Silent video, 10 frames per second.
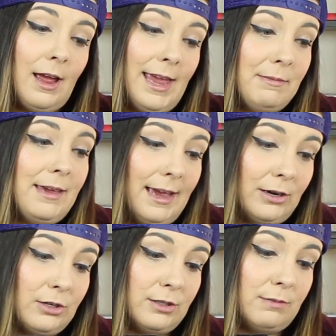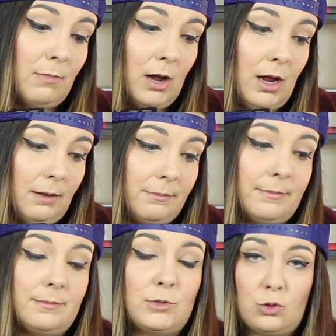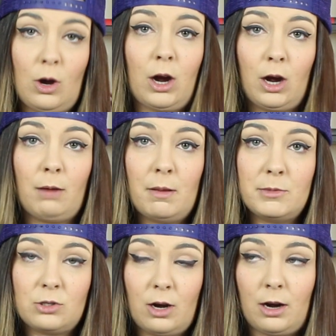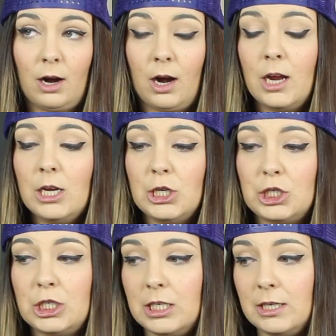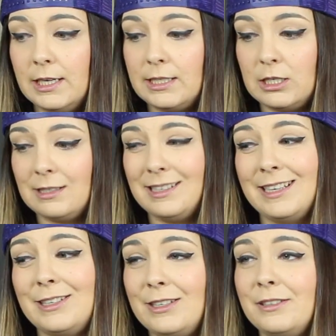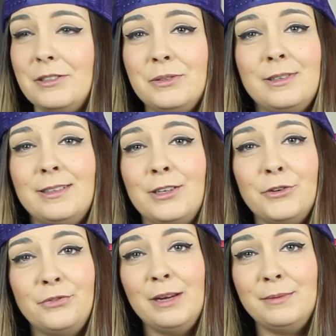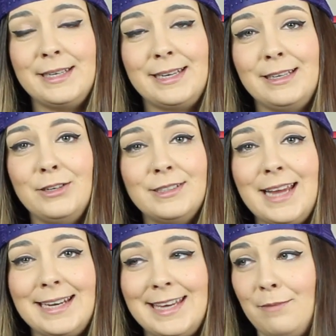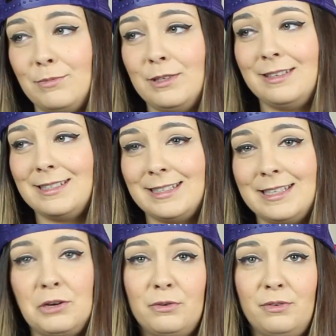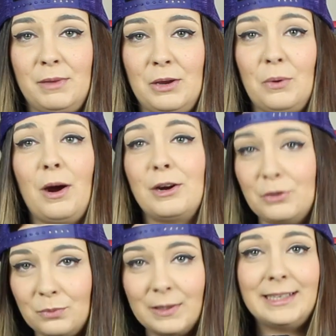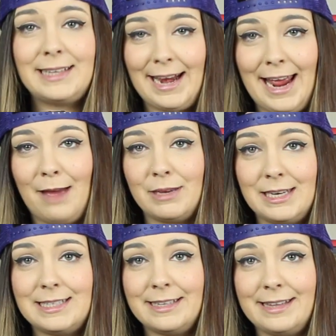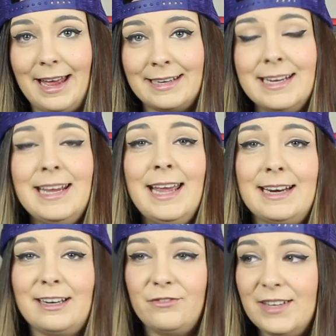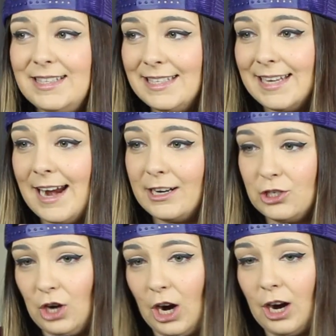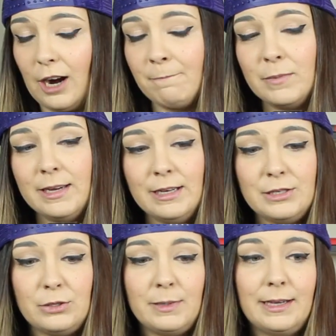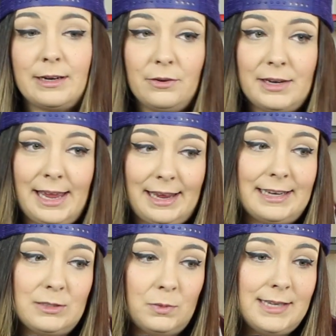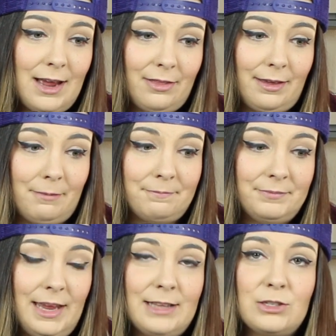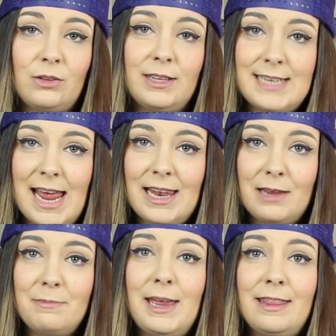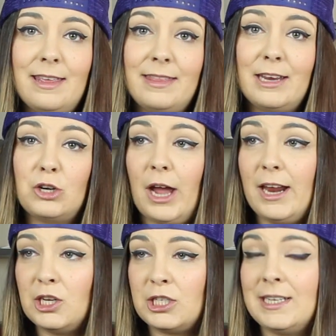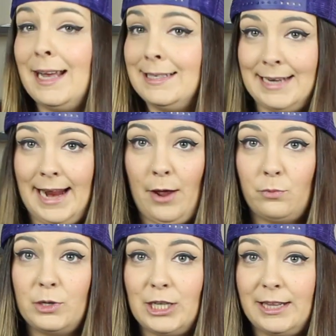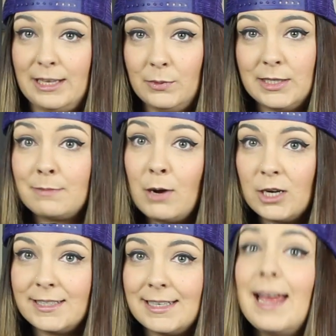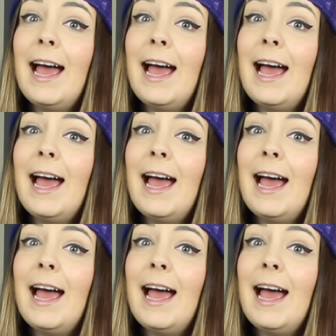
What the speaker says: Amy Acker's Mama Strucker, she is just like, dude, your dad kept this a secret from you. Are you really that happy he did that? And it convinces Daddy Strucker to be like, okay, I guess we'll tell them. And so they tell him, and then they kind of test it out, which I think was smart.